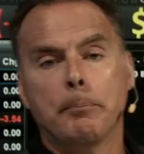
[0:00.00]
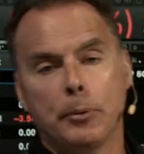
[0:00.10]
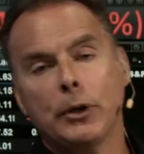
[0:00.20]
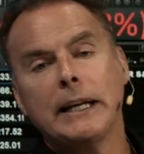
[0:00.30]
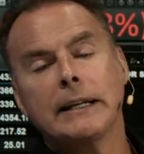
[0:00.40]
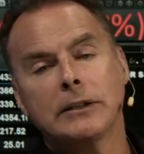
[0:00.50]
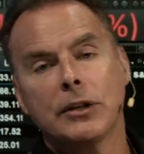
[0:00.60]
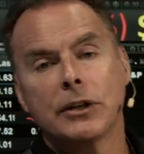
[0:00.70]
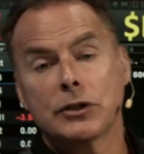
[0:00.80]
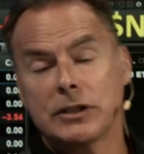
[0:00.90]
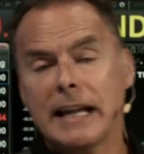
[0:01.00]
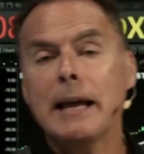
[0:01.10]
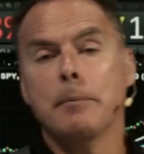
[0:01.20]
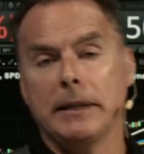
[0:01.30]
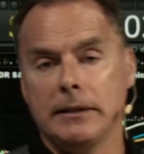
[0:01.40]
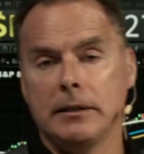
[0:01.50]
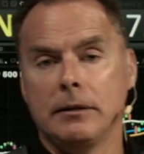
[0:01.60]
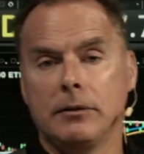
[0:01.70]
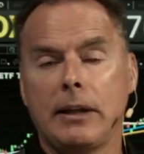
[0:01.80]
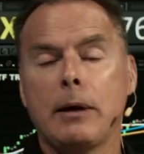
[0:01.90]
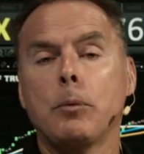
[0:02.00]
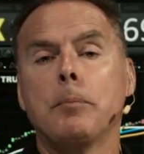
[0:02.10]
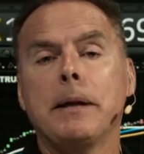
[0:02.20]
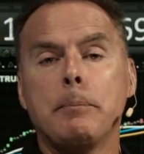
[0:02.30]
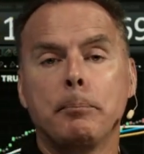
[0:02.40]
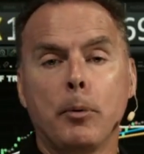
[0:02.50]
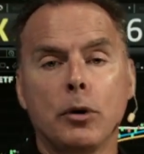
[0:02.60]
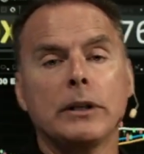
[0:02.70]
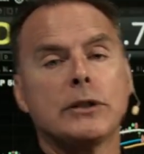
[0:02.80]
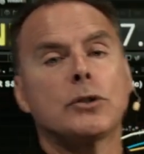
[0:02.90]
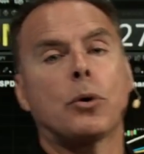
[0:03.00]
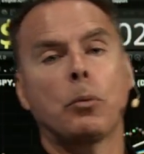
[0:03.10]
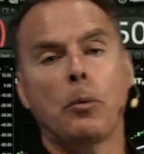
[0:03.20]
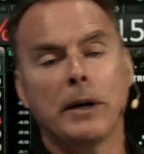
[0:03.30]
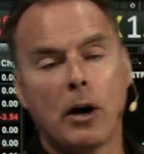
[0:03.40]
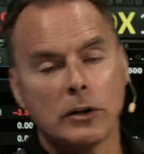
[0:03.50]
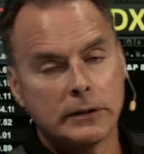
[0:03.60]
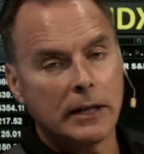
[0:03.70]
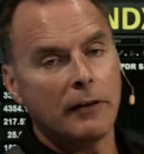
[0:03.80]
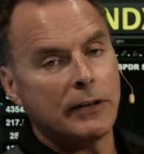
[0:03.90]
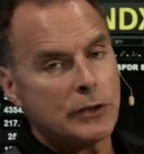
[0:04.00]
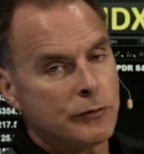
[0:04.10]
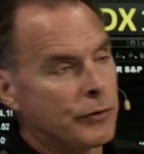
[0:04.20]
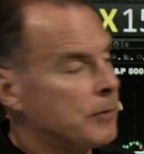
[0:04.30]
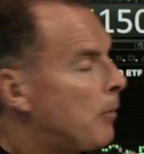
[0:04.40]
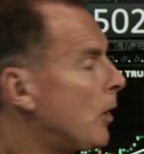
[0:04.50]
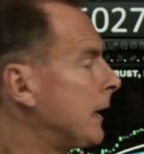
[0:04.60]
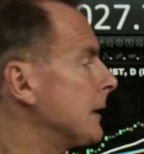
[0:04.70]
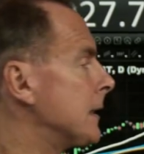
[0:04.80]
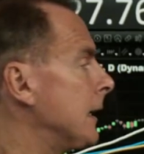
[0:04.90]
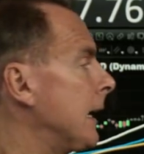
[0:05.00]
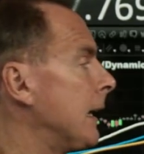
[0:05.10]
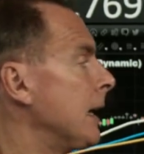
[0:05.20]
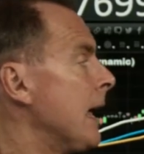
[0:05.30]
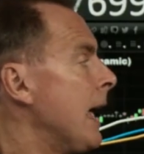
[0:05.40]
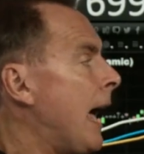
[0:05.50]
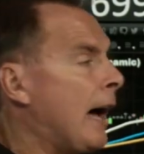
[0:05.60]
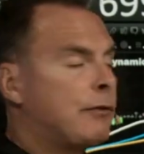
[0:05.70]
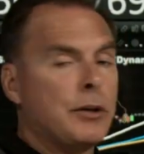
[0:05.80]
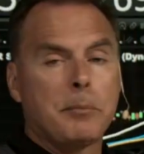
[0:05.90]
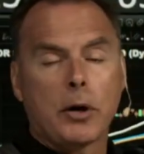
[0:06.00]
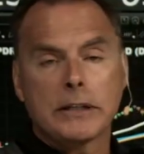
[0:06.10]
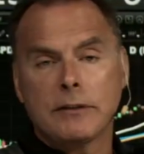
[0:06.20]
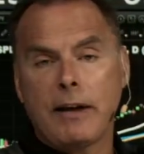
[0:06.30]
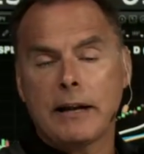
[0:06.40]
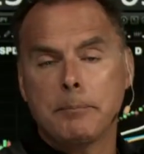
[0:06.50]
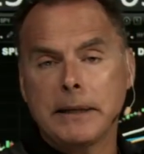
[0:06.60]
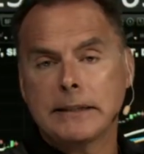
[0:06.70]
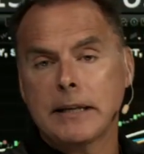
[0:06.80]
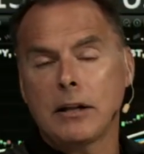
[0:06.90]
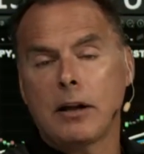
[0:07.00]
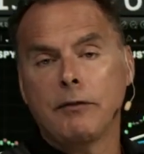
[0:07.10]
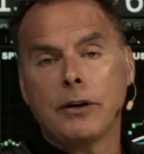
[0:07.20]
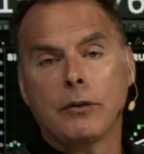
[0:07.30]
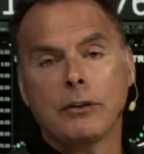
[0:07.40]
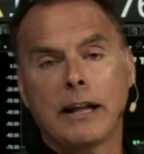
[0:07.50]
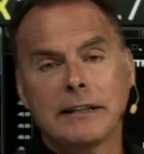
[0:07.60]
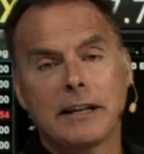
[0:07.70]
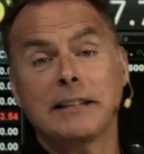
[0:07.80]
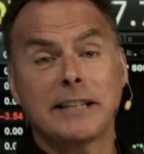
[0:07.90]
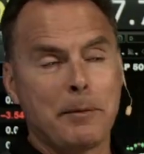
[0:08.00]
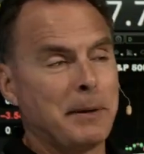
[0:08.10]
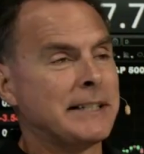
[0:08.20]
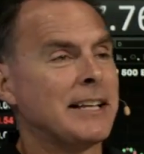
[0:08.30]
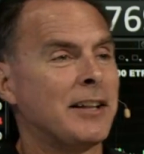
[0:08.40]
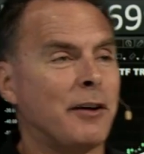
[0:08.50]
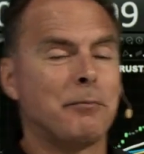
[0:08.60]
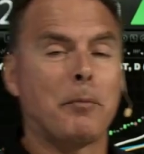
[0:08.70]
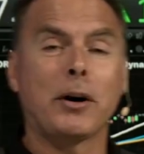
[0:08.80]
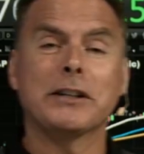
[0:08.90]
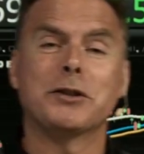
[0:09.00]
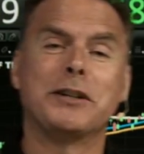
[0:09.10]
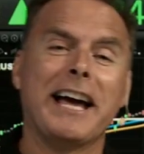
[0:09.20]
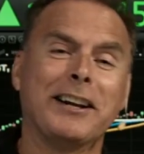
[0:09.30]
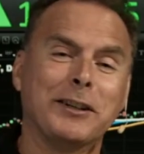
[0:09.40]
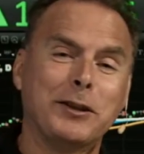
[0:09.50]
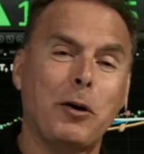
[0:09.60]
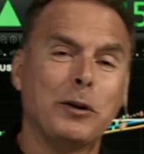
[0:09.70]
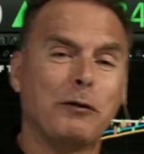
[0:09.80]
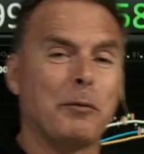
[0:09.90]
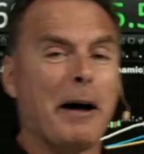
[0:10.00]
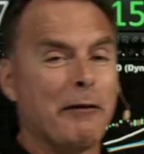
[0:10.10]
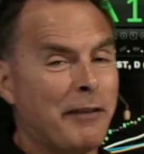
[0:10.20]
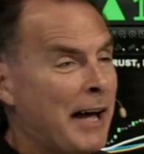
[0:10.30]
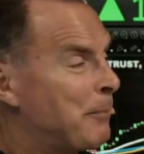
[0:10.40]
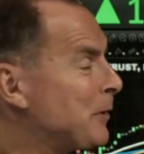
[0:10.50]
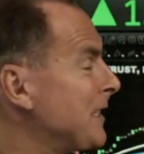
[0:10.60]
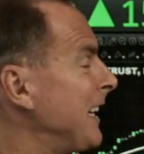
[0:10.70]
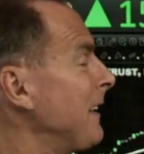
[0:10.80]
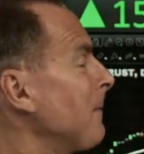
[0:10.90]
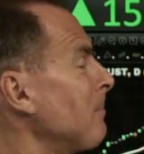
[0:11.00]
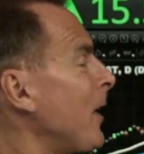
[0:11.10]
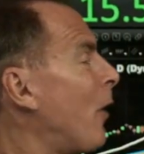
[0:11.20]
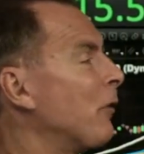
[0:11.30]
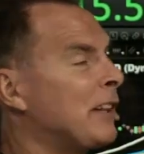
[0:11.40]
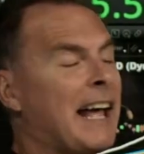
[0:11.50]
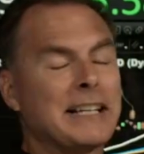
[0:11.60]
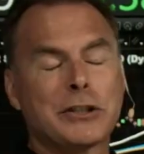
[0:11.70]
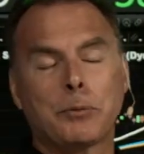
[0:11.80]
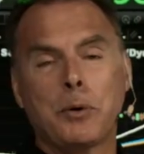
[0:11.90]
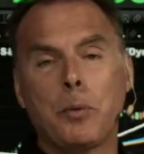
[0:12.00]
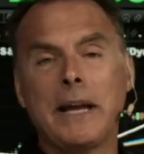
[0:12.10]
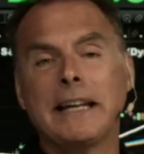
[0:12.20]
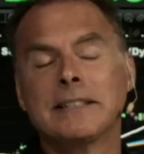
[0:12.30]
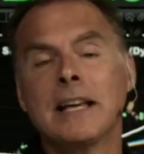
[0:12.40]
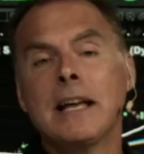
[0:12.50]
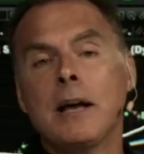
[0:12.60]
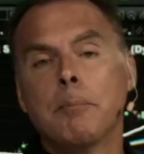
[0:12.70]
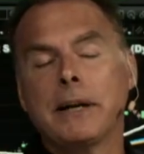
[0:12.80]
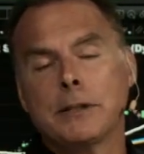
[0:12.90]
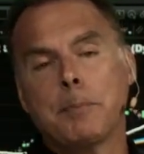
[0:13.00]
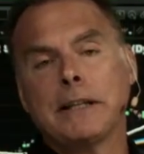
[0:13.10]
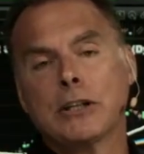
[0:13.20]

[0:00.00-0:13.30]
put into their statement that will be bullish or what we call dovish for the markets. And again, after the markets have had a big sell-off here over the last, I'd say a big sell-off, markets are down a total of about 5% over the last 3 weeks. But it's been